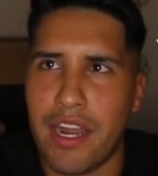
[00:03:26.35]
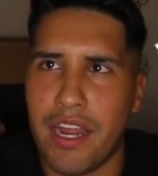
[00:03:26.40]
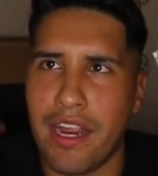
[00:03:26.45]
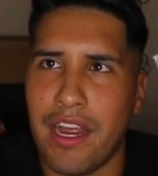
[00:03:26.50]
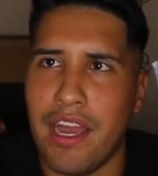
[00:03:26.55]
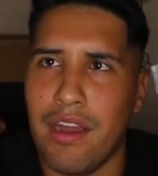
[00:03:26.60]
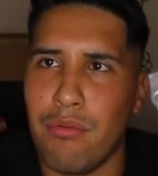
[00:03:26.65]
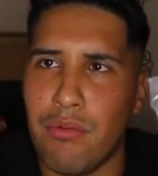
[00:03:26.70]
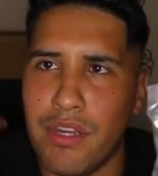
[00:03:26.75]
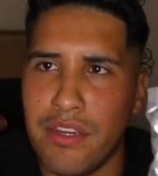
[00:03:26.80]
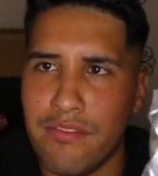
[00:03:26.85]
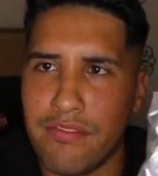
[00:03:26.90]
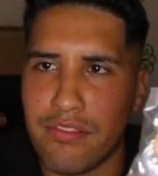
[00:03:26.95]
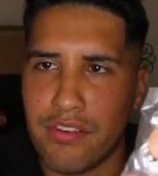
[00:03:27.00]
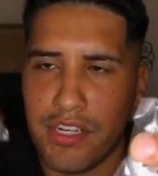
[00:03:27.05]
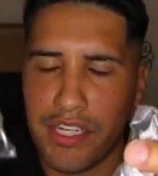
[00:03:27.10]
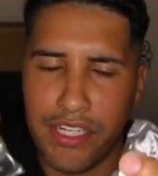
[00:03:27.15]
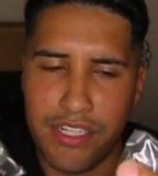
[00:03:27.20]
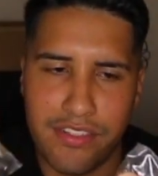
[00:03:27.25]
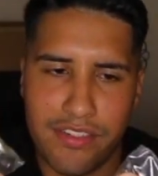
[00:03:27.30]
I got one for
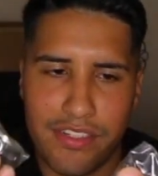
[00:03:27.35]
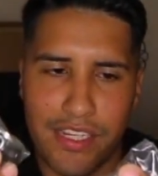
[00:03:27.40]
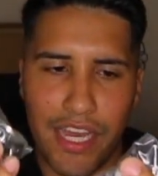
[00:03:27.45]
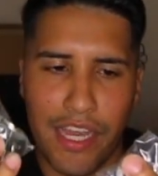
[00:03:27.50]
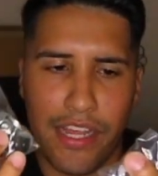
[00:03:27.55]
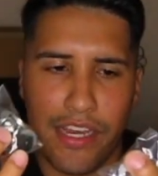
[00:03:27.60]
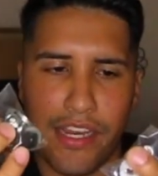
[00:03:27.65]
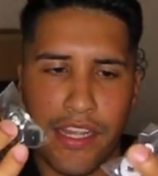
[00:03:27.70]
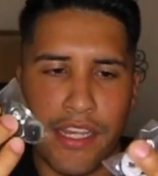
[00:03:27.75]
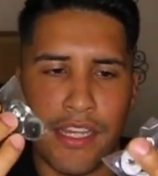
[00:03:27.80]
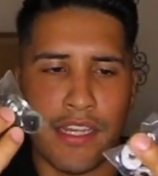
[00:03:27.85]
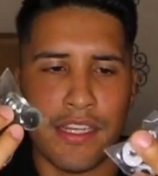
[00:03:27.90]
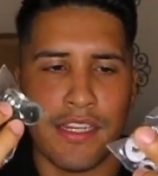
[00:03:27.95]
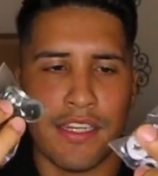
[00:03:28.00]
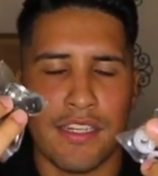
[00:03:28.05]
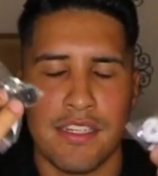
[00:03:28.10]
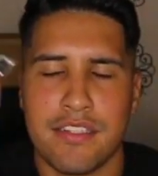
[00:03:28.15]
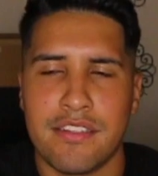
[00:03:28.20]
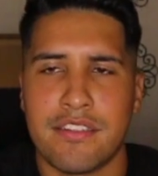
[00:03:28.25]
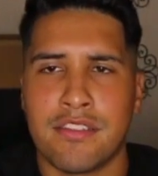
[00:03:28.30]
each side,
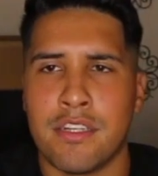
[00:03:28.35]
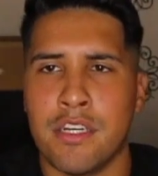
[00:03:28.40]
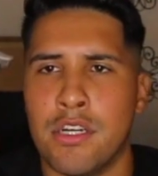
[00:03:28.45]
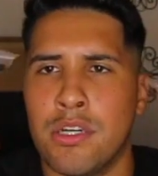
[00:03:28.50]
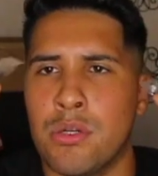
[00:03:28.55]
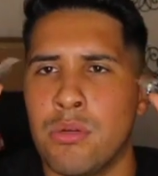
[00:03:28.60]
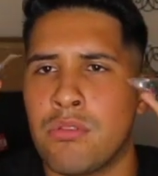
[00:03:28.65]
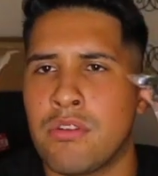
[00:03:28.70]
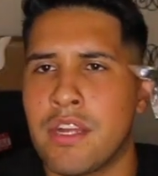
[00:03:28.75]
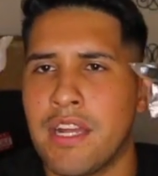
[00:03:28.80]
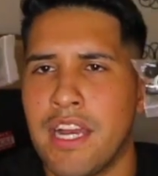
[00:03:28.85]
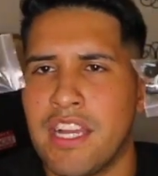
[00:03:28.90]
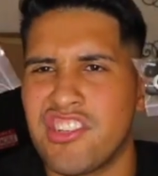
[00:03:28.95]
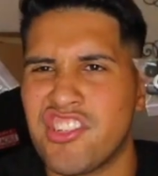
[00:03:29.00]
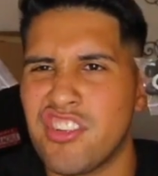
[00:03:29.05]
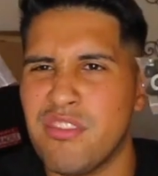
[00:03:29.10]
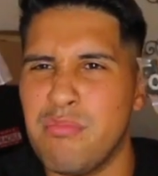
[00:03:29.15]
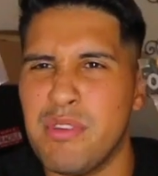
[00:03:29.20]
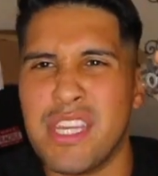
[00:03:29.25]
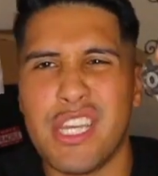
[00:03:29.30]
so I
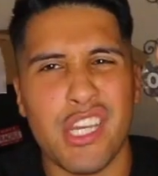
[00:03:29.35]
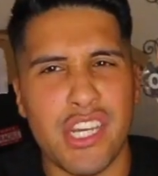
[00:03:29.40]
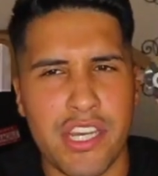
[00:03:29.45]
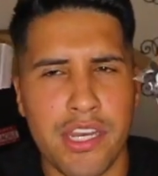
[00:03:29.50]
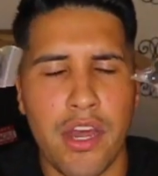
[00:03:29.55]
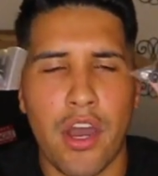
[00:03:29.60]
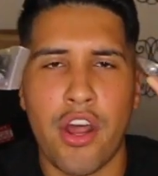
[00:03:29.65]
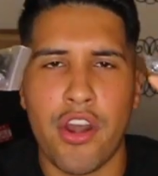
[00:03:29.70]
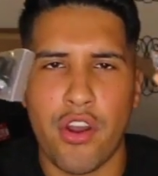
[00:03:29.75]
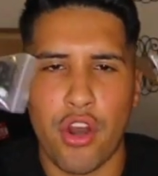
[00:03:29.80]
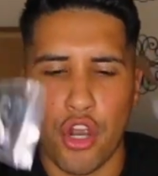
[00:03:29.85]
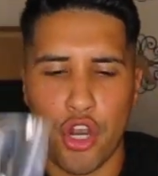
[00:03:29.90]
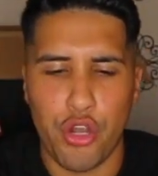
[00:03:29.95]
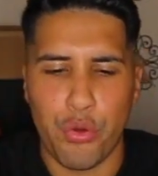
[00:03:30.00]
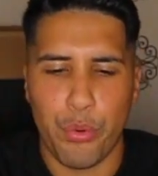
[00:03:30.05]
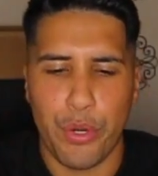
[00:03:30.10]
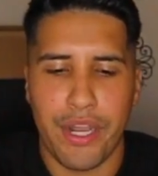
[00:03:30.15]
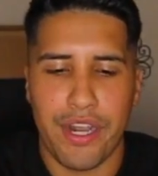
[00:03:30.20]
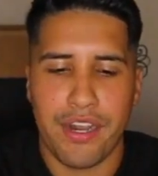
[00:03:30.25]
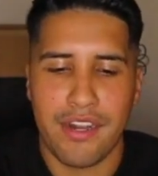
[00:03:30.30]
should be good on
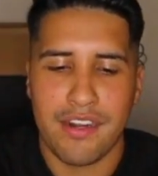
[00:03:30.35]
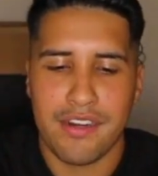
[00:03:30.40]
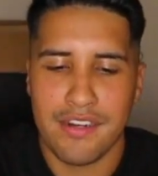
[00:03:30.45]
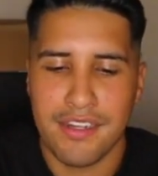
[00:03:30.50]
hardware.